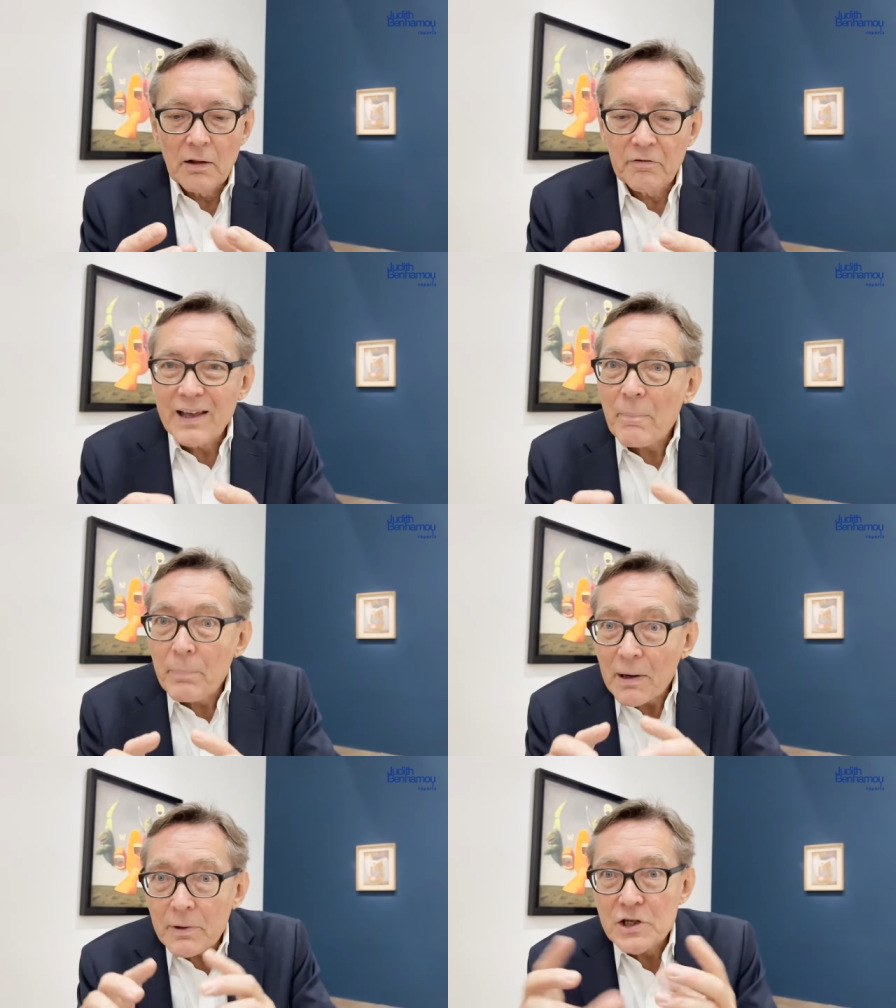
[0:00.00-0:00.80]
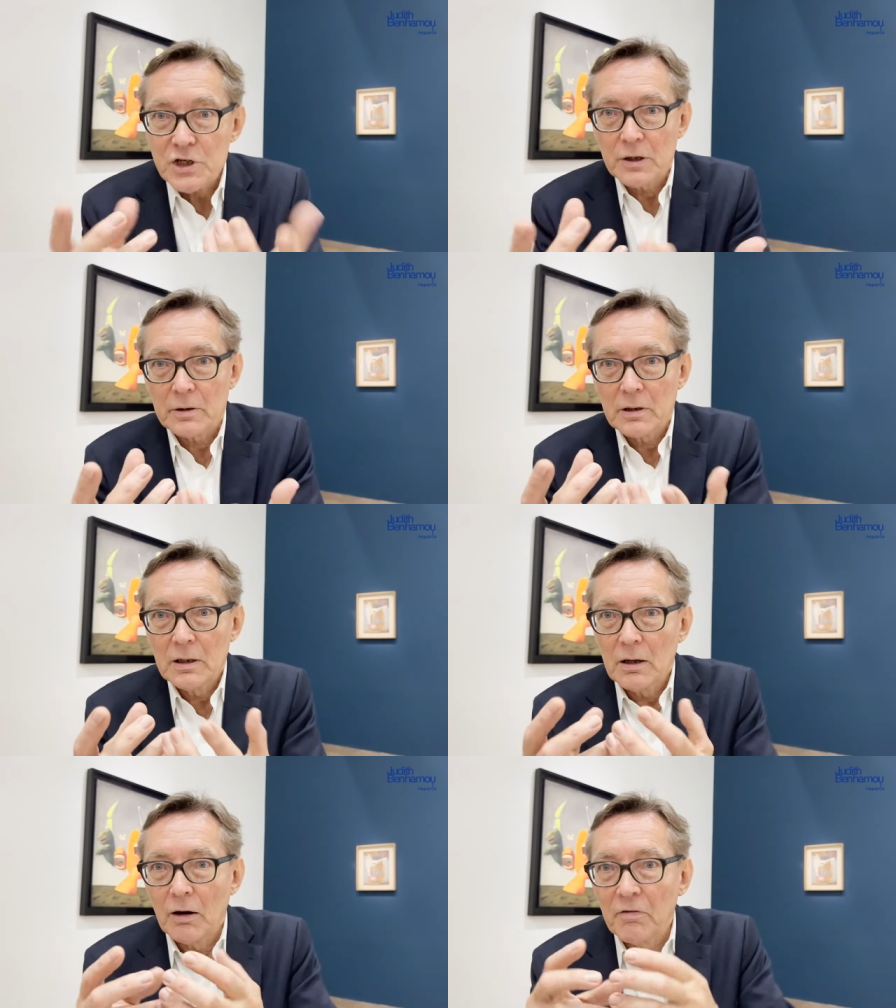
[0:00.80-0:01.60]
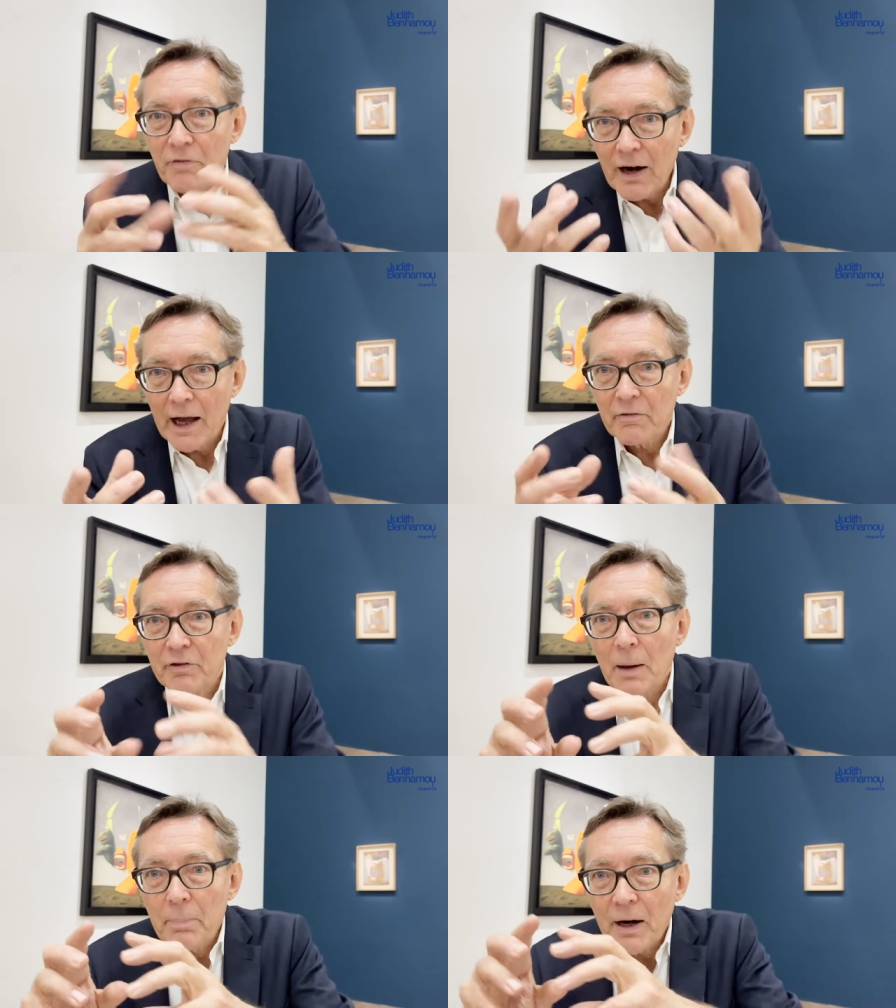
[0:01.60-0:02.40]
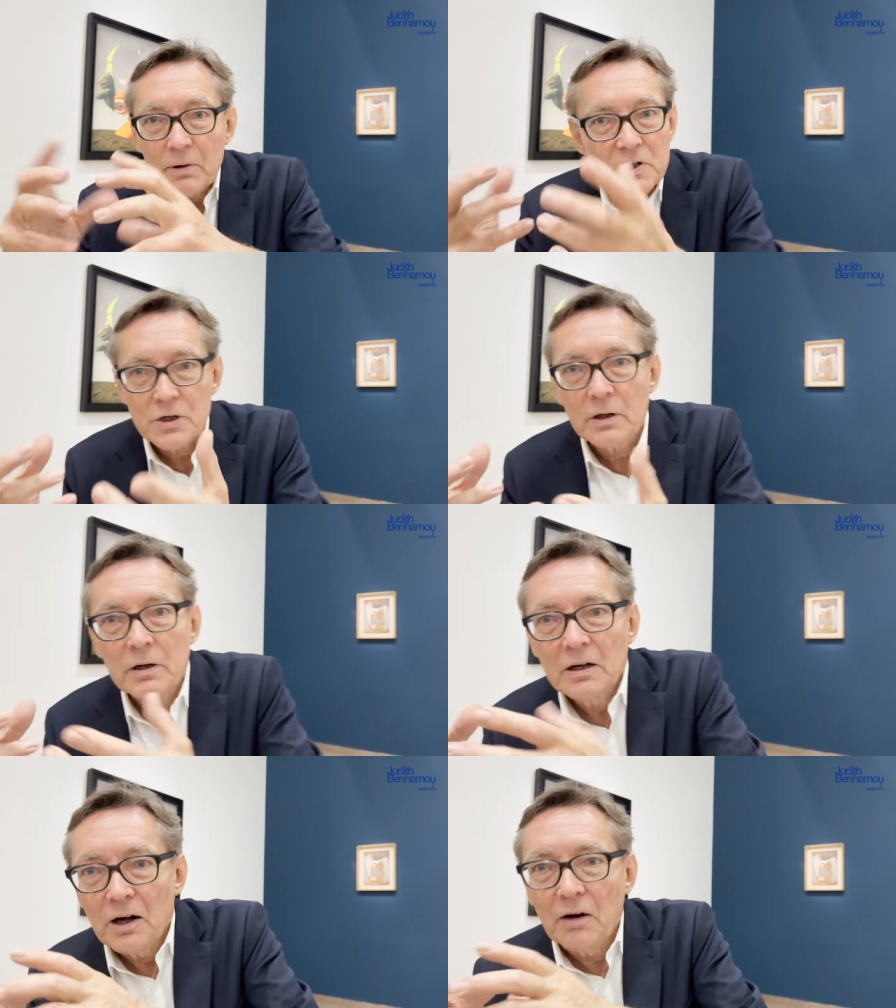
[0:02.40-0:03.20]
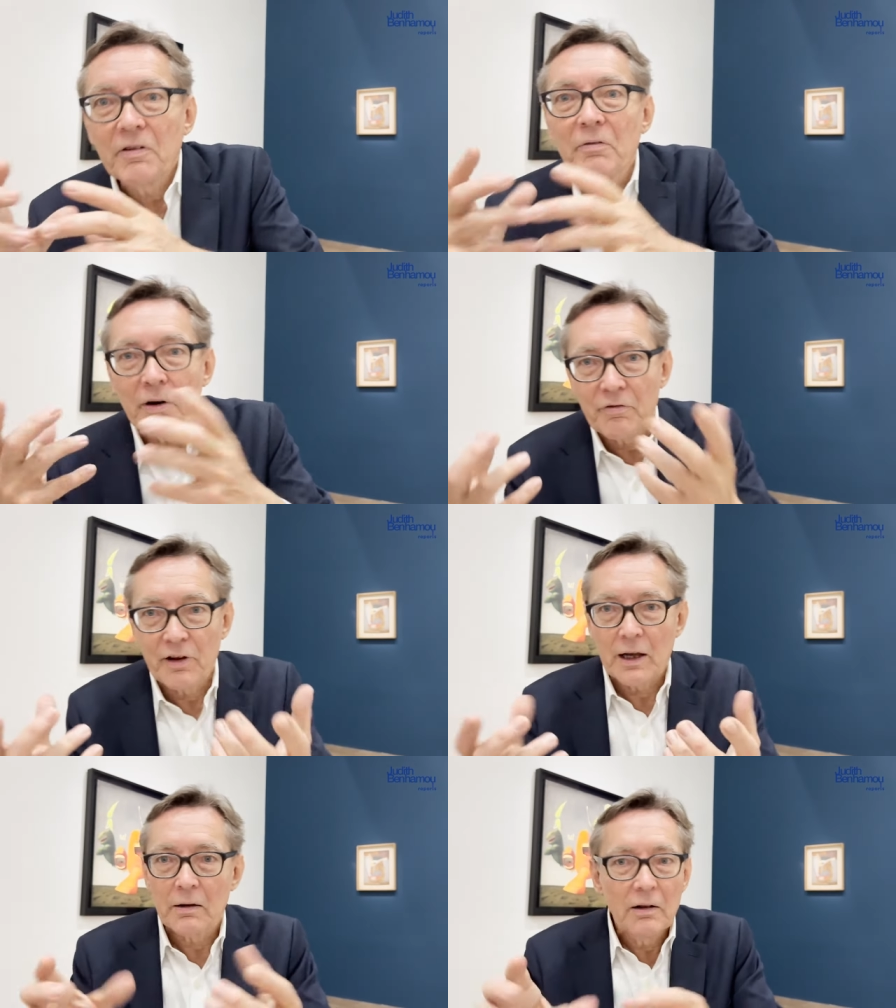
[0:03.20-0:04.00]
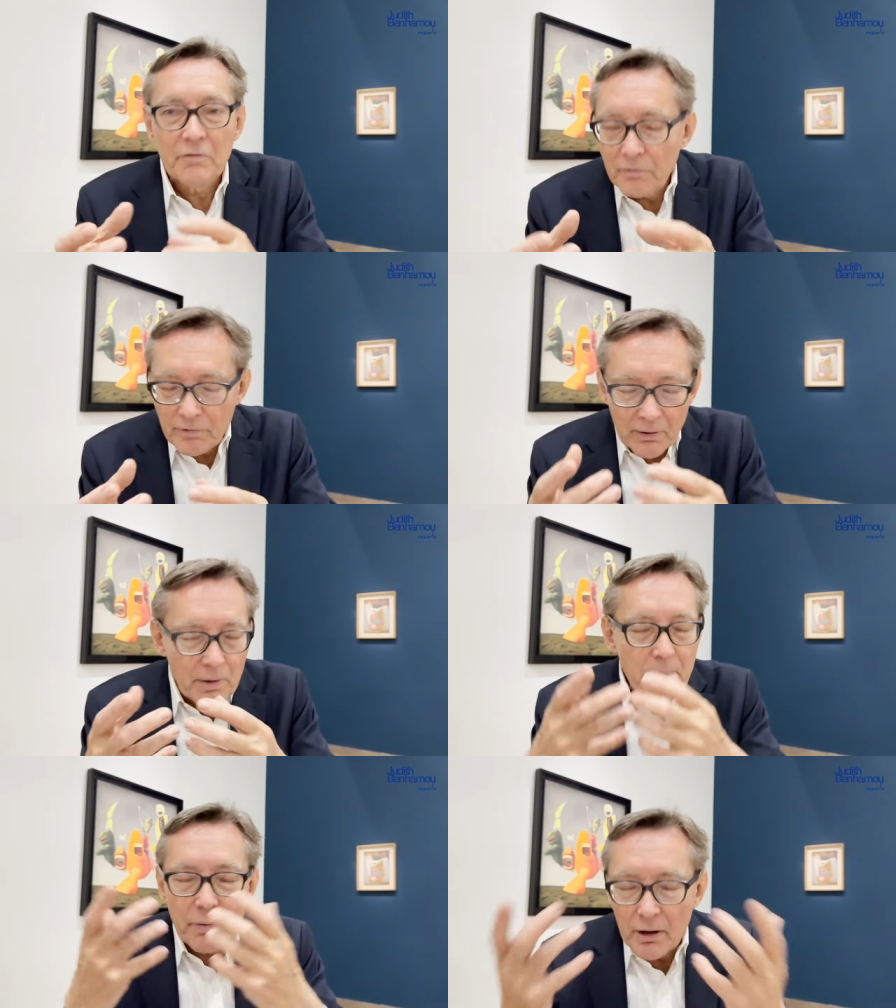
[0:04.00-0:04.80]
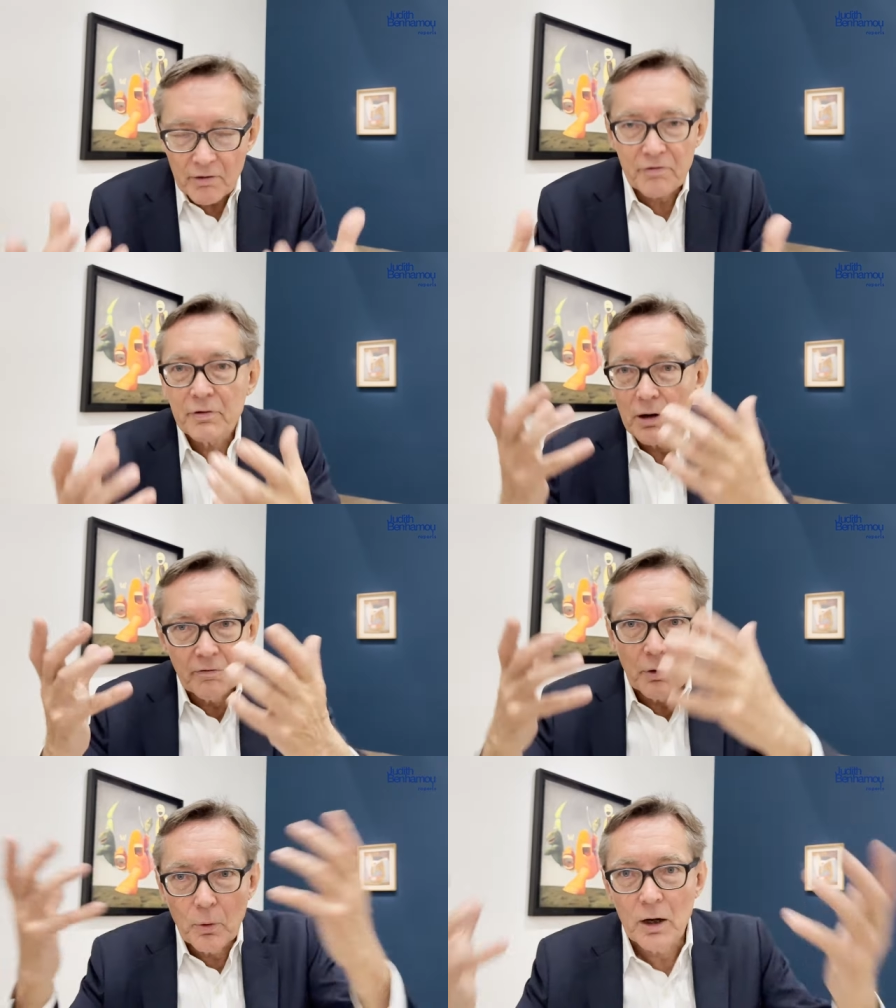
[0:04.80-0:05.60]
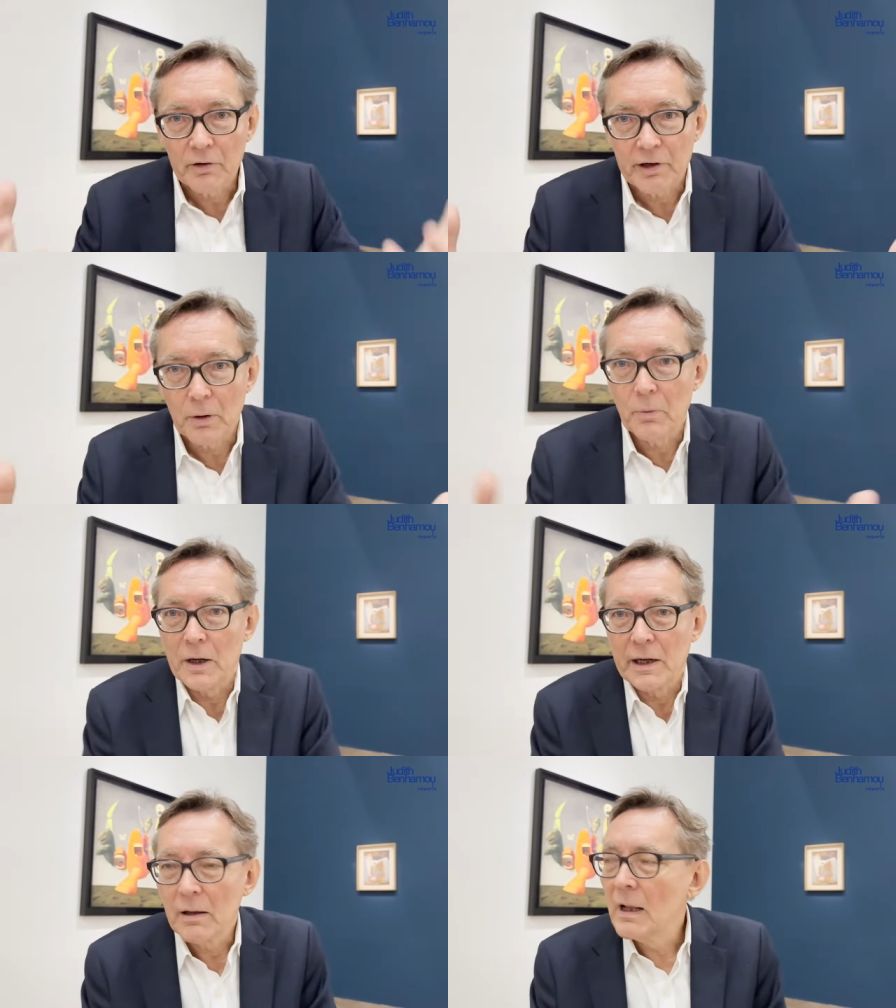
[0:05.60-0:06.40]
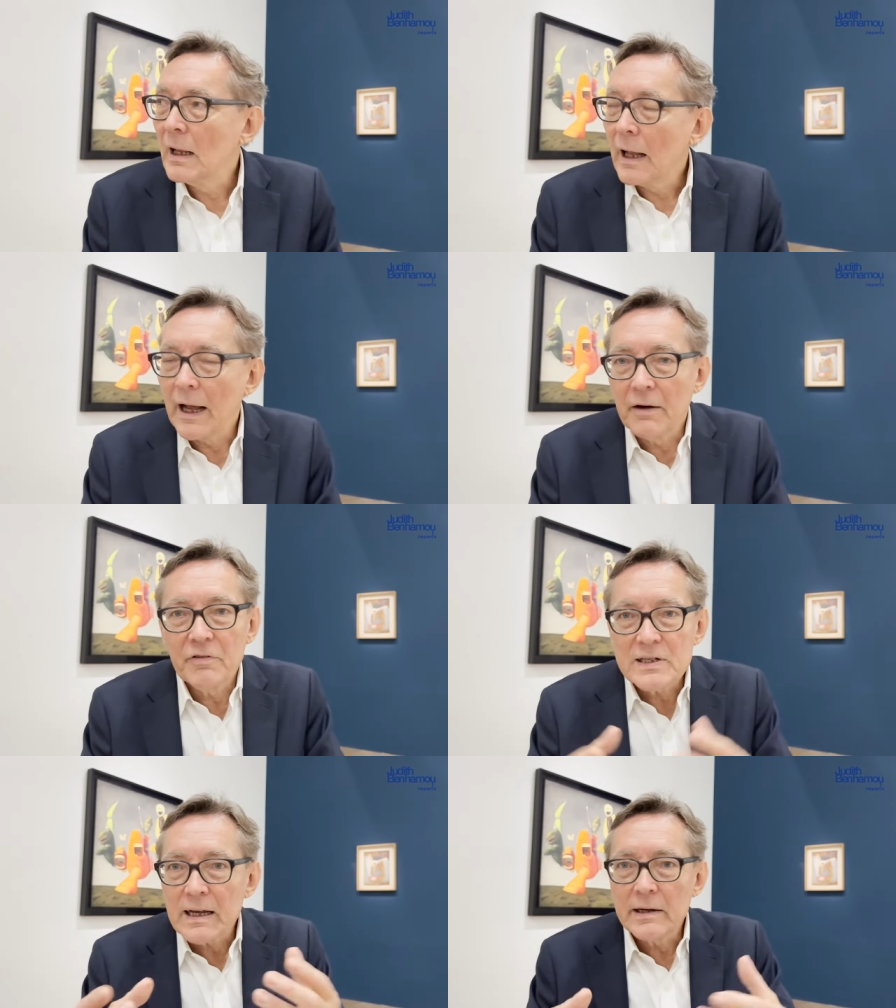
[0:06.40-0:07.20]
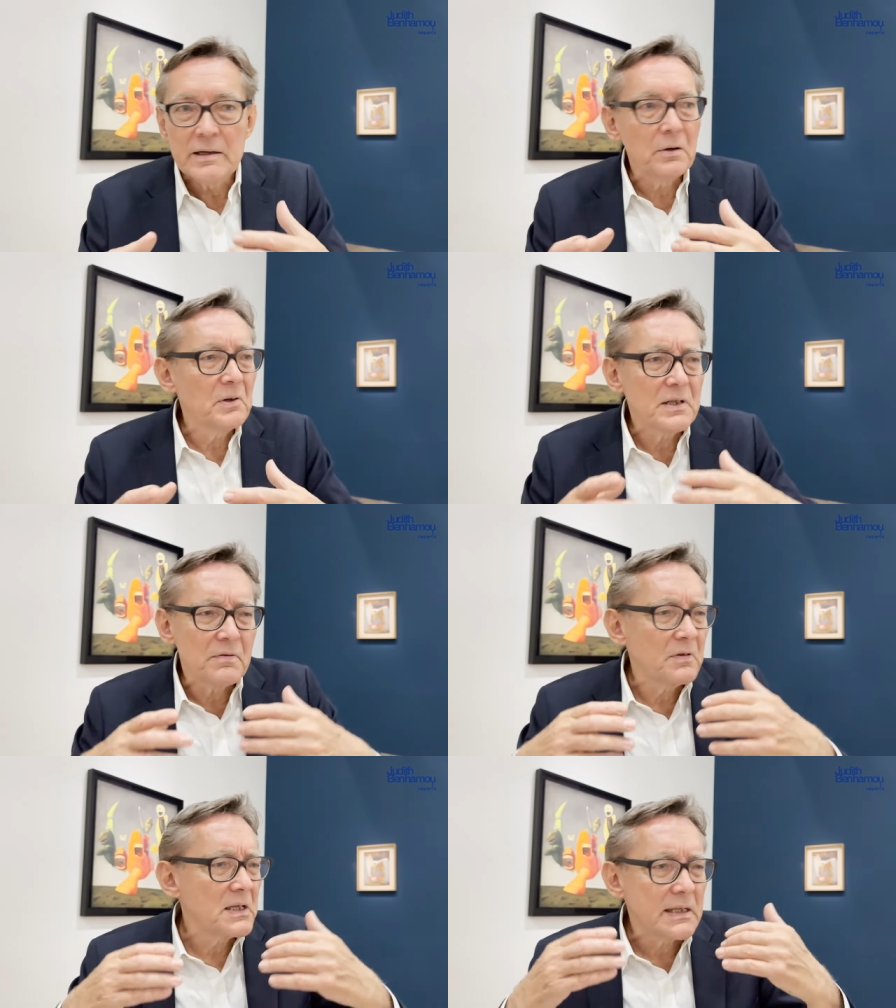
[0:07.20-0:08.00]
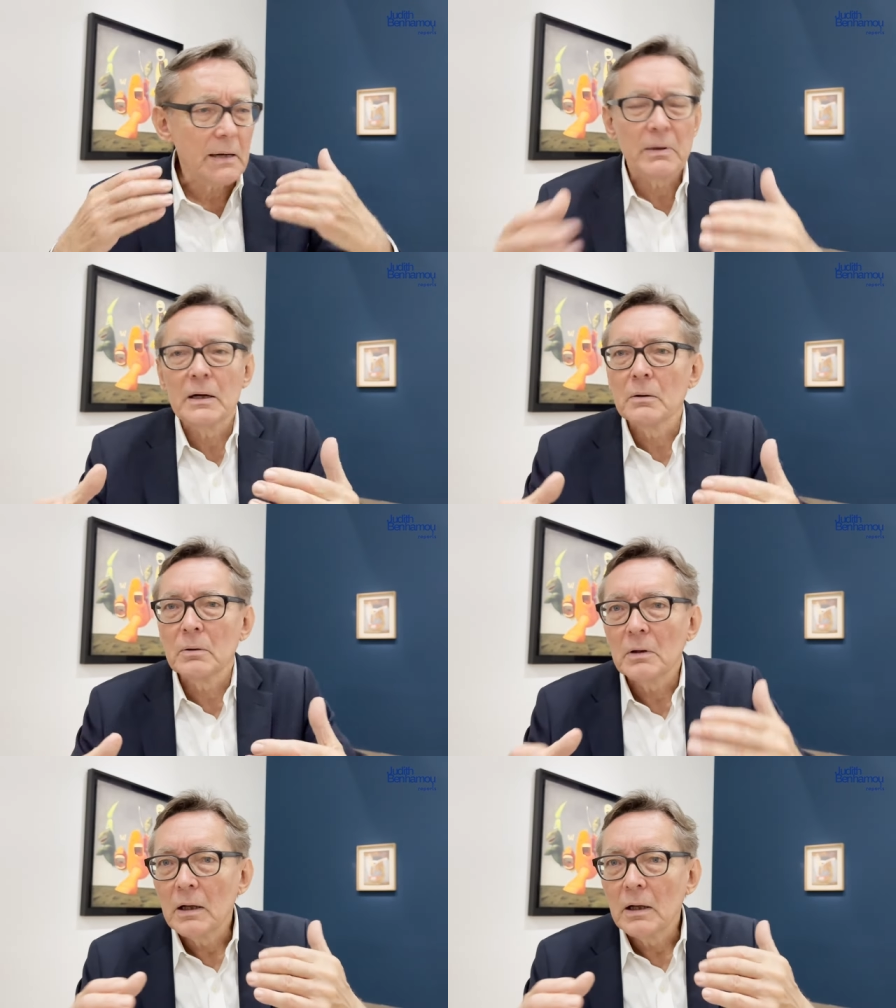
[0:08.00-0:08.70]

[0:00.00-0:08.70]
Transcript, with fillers: the apparition of life, the apparition of everything, the very birth of the world in a way. And this idea is seminal